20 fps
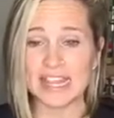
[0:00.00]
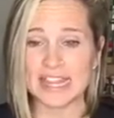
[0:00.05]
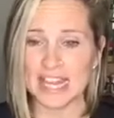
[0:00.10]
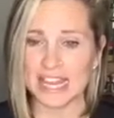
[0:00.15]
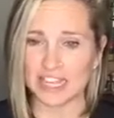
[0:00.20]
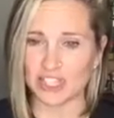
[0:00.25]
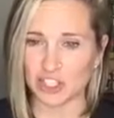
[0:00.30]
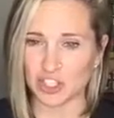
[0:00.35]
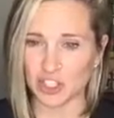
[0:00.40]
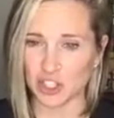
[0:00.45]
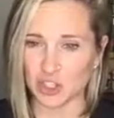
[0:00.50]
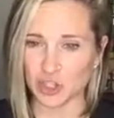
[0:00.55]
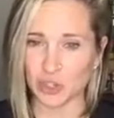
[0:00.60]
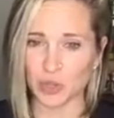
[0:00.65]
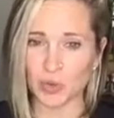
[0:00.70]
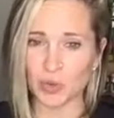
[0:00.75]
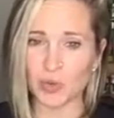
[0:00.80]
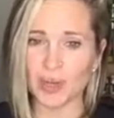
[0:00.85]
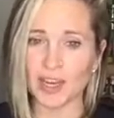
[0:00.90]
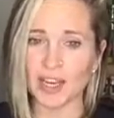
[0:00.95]
then
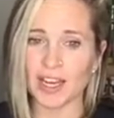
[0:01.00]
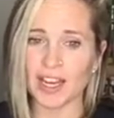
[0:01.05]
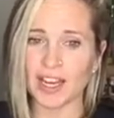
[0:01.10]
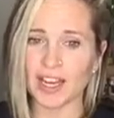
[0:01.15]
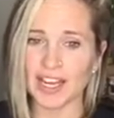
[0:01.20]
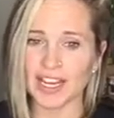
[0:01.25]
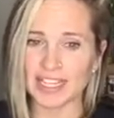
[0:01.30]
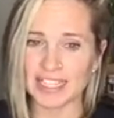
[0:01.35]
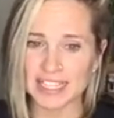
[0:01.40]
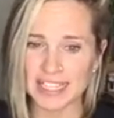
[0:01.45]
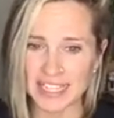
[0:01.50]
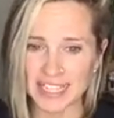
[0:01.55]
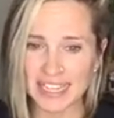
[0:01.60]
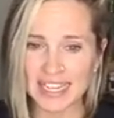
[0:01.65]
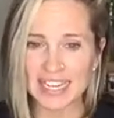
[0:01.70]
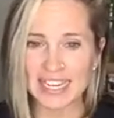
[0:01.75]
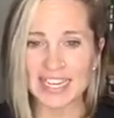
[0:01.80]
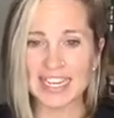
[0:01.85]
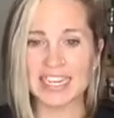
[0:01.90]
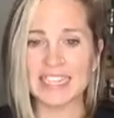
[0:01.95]
you
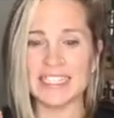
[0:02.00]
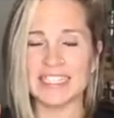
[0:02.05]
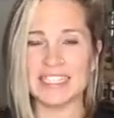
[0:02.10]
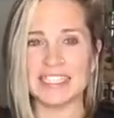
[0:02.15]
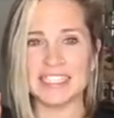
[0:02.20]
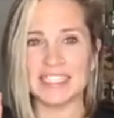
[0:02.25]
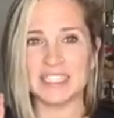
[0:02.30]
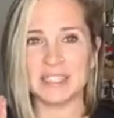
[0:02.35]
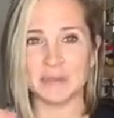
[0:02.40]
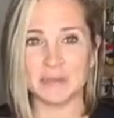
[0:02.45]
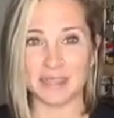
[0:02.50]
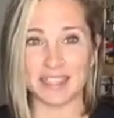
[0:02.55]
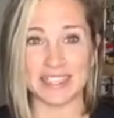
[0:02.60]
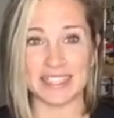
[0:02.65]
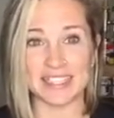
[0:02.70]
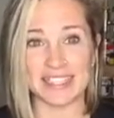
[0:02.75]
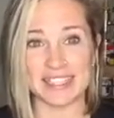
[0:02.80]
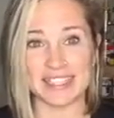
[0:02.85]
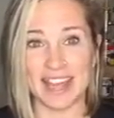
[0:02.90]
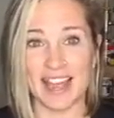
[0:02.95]
need to
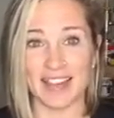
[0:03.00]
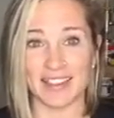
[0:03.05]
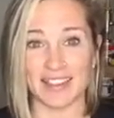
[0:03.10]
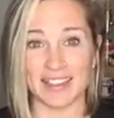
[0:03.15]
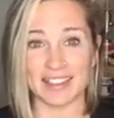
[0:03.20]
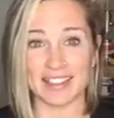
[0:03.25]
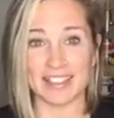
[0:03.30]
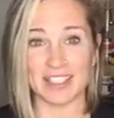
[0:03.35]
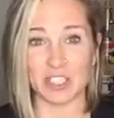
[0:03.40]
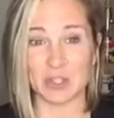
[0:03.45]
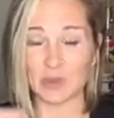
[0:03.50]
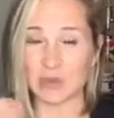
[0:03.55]
be in silence.